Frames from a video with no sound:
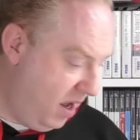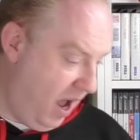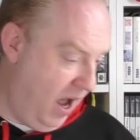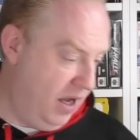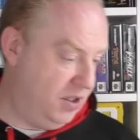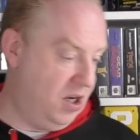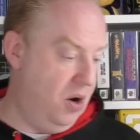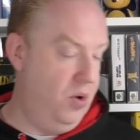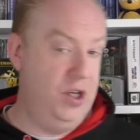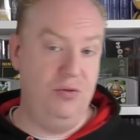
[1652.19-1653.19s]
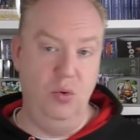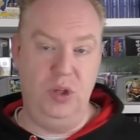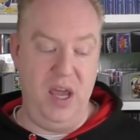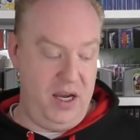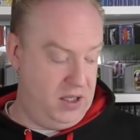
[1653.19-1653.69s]
So these are all
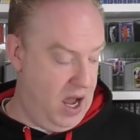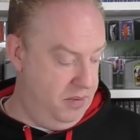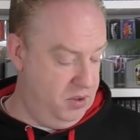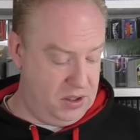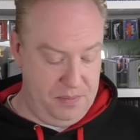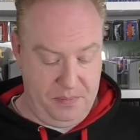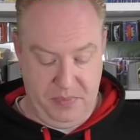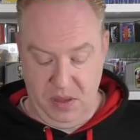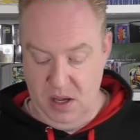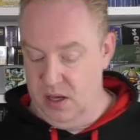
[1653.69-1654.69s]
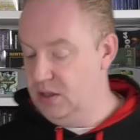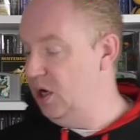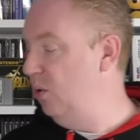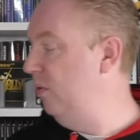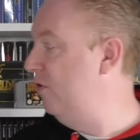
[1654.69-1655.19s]
DS games.
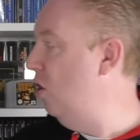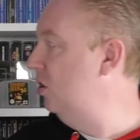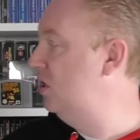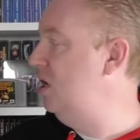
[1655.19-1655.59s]
So we've got